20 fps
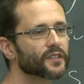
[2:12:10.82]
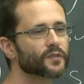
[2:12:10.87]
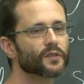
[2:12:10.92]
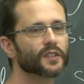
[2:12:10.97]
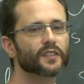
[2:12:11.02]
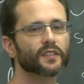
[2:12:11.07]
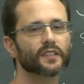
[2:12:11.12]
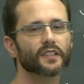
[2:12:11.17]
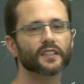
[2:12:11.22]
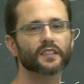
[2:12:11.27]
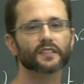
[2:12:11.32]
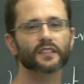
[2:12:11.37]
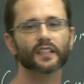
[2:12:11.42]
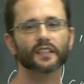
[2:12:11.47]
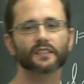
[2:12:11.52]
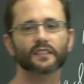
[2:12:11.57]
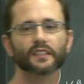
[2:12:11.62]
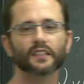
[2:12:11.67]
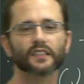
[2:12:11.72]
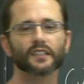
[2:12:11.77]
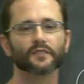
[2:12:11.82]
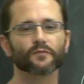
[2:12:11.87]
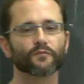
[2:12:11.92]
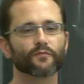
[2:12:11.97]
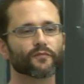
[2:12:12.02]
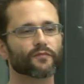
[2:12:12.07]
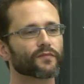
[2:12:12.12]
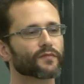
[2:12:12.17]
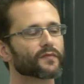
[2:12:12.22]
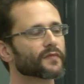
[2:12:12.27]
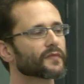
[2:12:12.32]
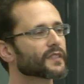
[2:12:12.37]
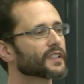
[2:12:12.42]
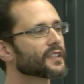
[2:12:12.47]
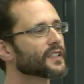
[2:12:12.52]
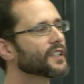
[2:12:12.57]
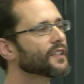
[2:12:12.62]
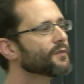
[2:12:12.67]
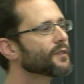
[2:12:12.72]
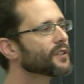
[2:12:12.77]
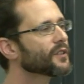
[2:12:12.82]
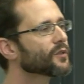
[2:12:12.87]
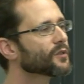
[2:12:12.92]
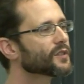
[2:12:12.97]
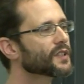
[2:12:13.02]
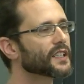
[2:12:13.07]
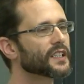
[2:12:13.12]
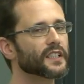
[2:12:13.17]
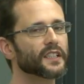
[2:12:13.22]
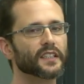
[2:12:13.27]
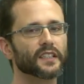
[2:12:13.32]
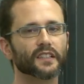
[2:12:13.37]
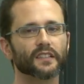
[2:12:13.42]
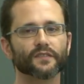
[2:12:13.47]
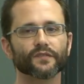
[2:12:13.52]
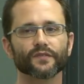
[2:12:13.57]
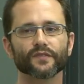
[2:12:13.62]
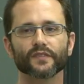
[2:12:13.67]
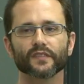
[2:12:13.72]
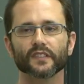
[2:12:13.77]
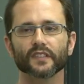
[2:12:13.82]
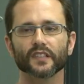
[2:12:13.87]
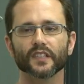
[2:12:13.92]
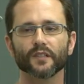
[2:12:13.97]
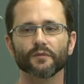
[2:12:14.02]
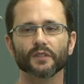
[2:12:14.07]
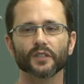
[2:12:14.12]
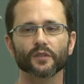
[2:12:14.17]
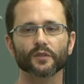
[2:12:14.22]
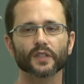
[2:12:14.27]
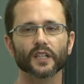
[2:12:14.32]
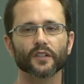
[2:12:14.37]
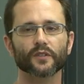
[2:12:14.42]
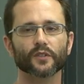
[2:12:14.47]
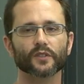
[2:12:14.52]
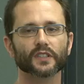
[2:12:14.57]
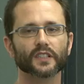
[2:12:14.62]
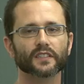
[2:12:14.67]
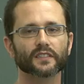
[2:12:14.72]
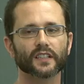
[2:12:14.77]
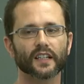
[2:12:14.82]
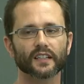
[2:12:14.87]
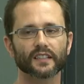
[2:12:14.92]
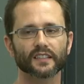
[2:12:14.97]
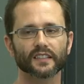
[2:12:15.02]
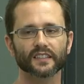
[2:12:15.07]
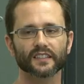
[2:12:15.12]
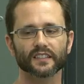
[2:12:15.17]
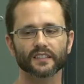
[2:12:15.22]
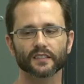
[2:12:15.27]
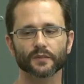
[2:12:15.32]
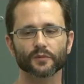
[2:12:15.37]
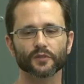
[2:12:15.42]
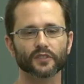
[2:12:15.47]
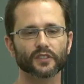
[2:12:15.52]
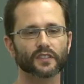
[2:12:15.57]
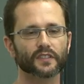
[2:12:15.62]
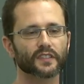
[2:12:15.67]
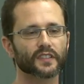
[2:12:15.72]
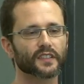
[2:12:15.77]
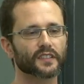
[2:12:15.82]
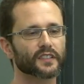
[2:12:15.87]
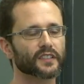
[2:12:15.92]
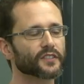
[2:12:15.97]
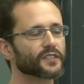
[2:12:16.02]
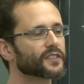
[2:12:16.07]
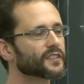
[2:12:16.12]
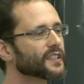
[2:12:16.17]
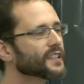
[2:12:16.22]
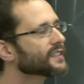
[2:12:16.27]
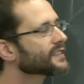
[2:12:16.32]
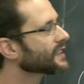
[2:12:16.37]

the reason is that even though they even though they are not exactly distributions, they, they still